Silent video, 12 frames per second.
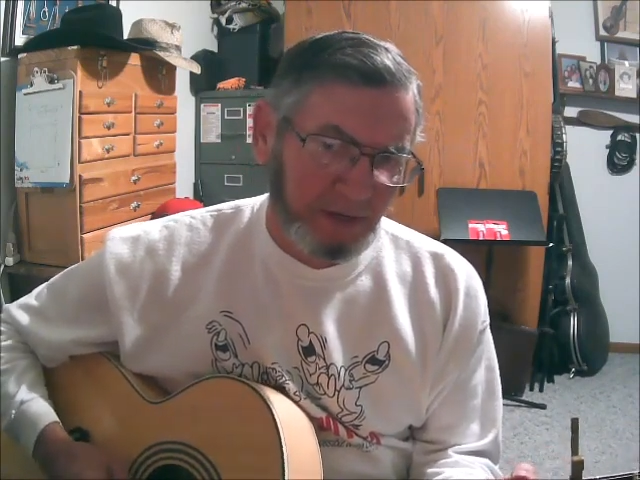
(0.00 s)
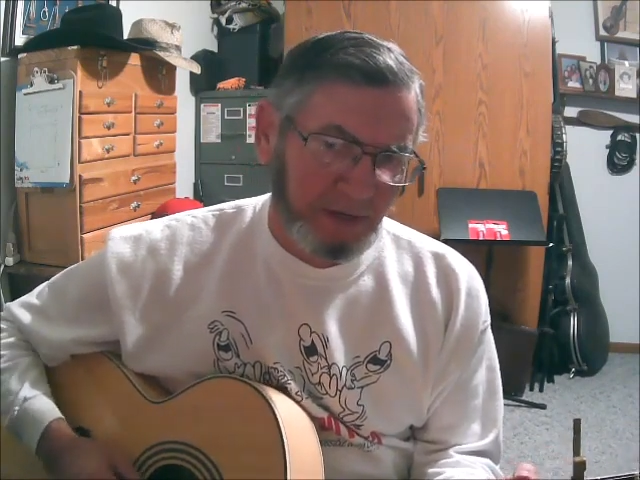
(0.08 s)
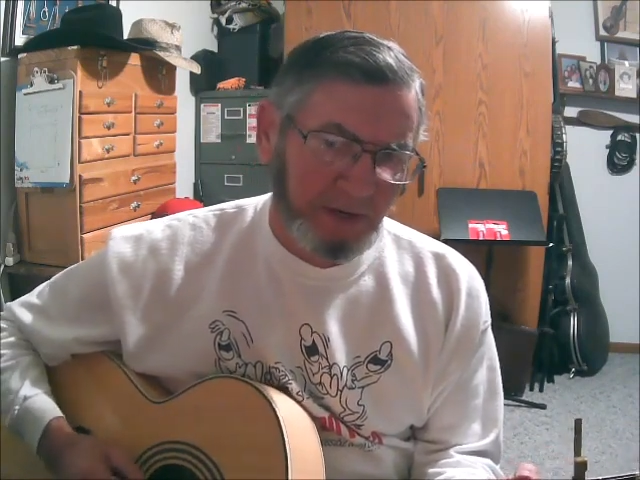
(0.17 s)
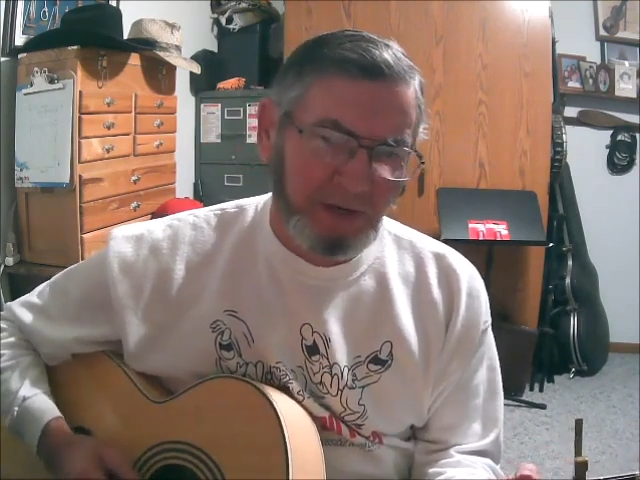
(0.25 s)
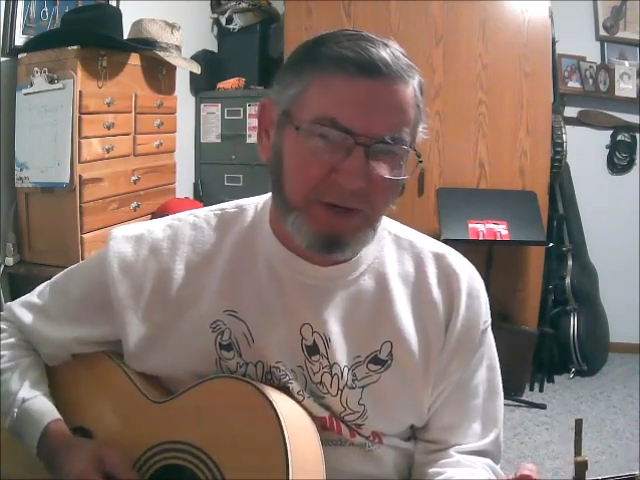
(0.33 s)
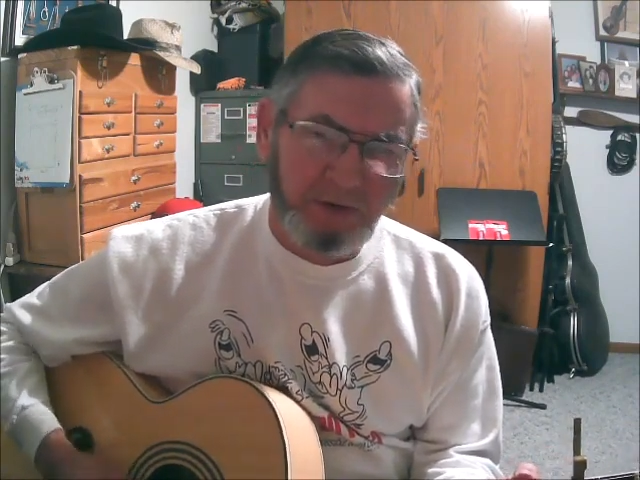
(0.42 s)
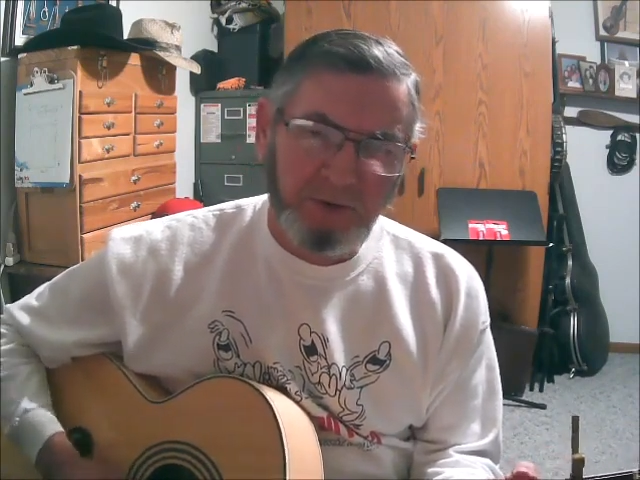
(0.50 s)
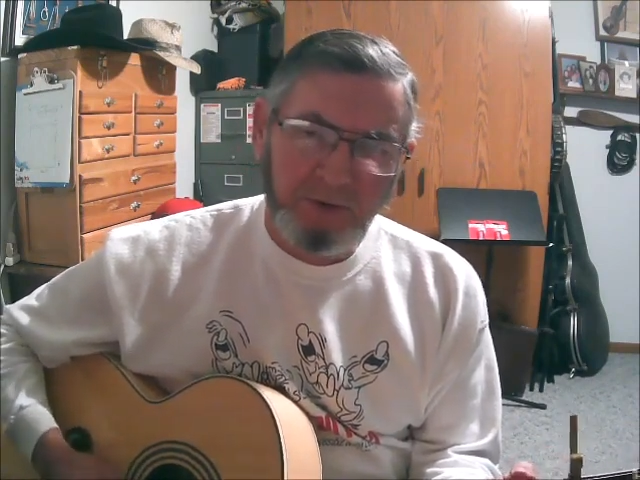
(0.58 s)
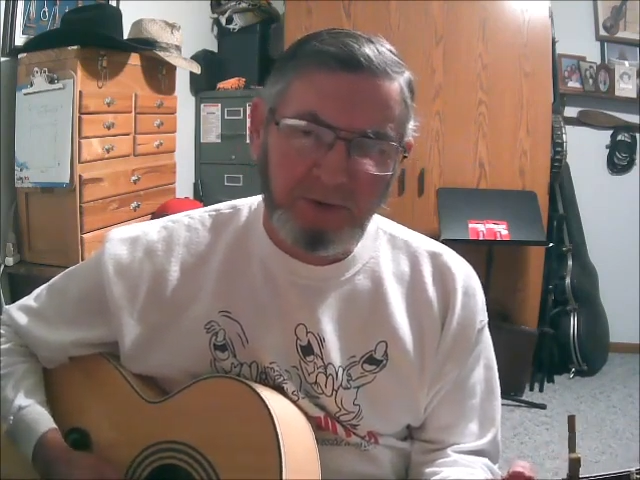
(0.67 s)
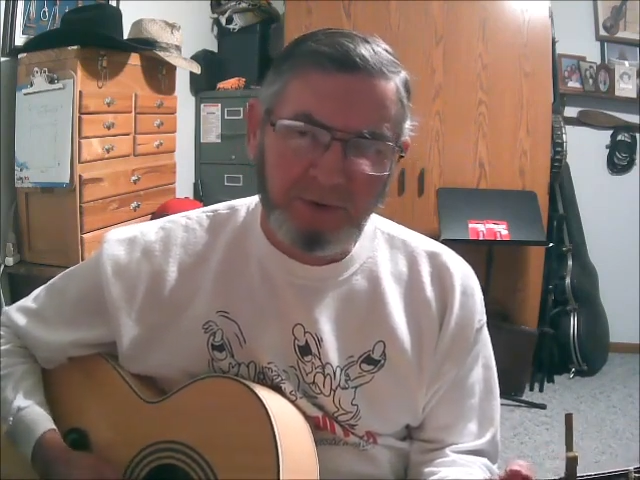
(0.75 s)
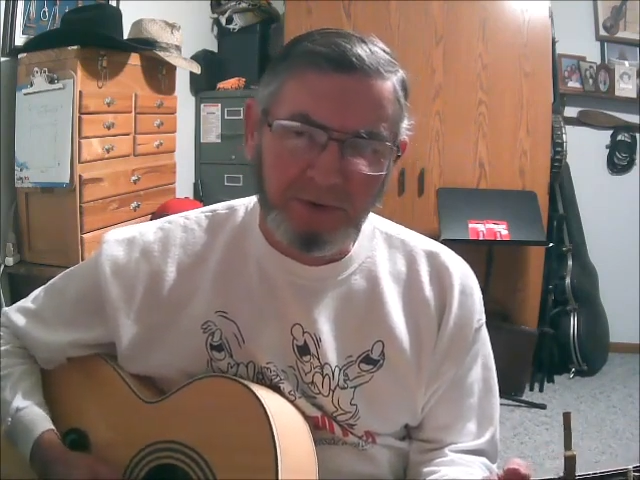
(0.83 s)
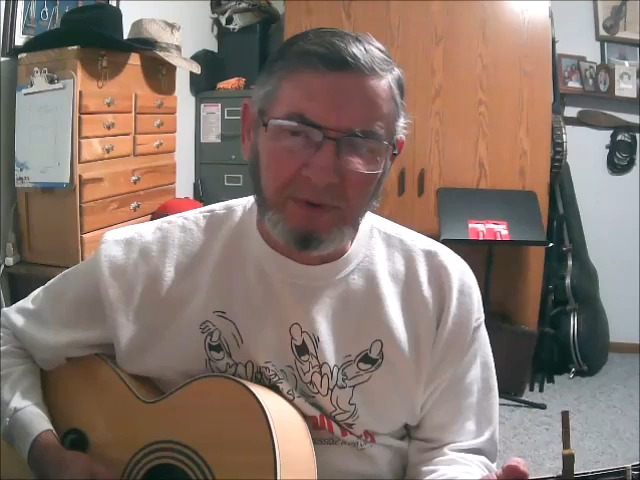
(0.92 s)

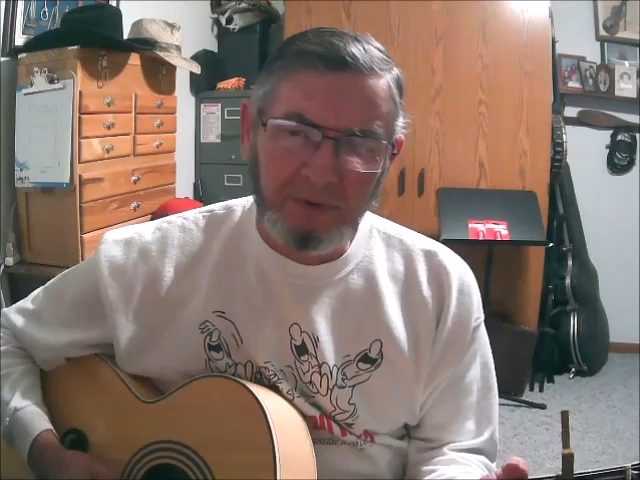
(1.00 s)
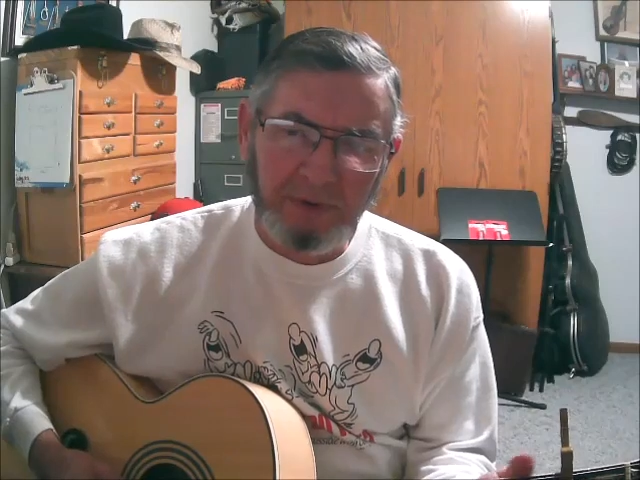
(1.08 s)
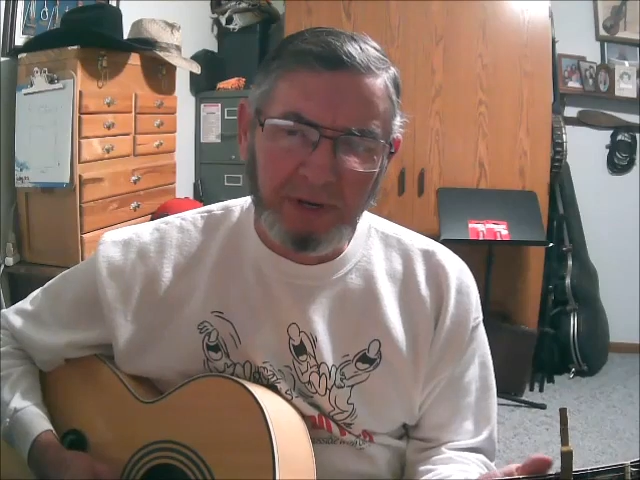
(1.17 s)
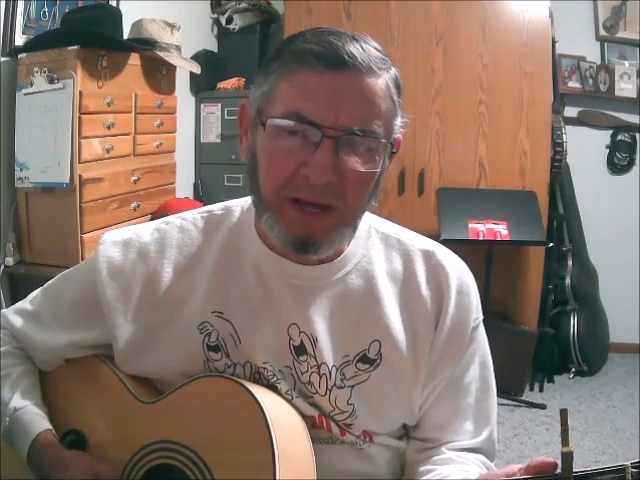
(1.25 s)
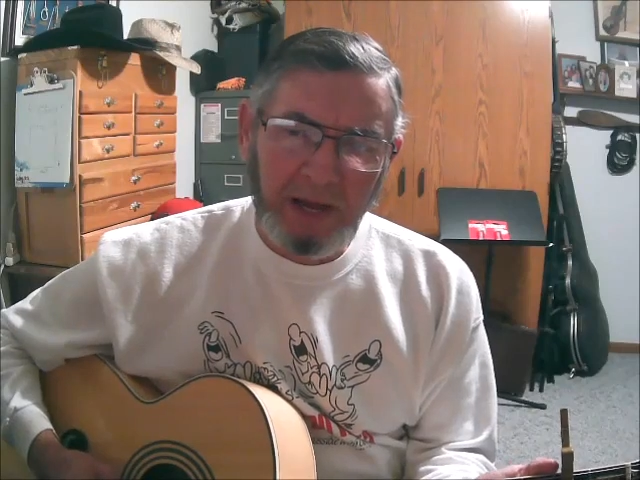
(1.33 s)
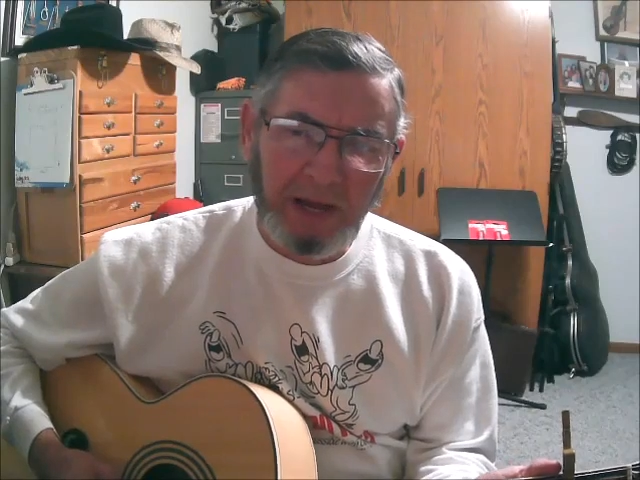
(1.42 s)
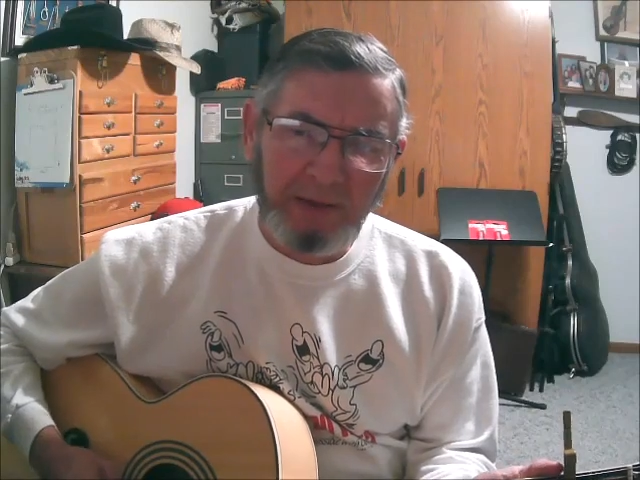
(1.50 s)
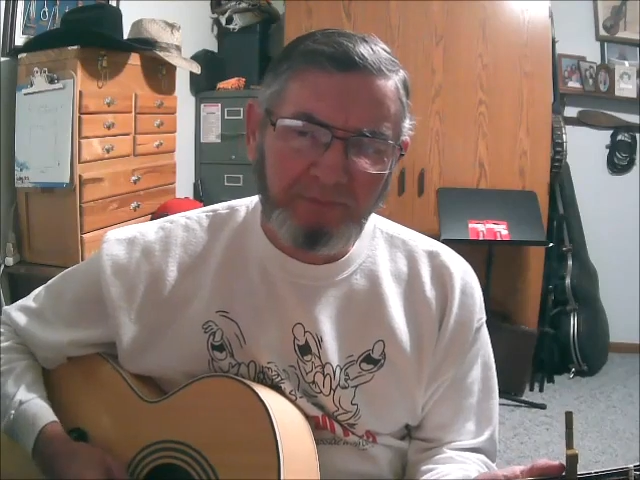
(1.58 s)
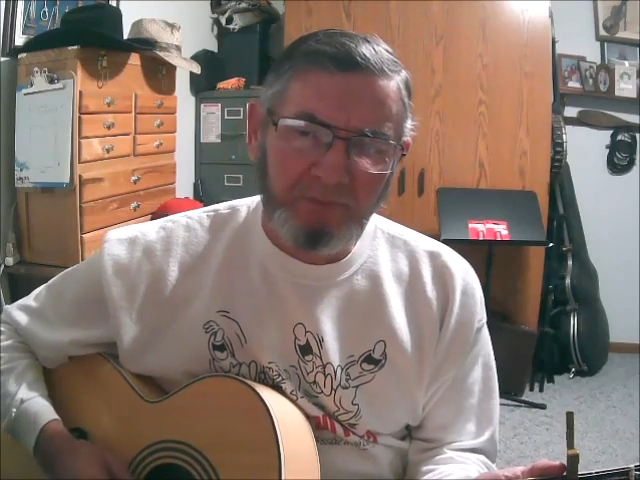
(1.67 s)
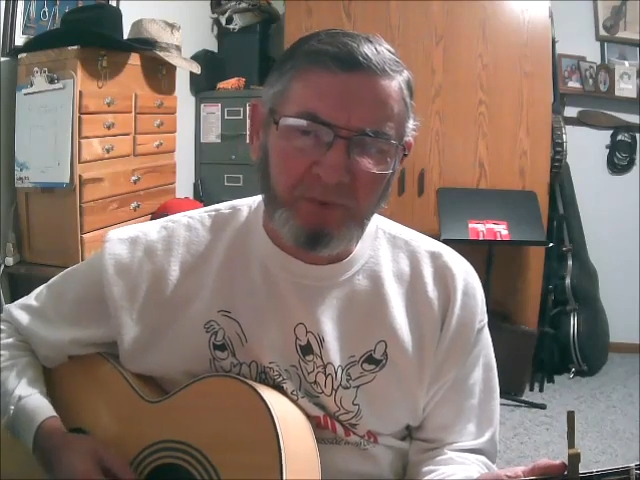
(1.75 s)
Eternal life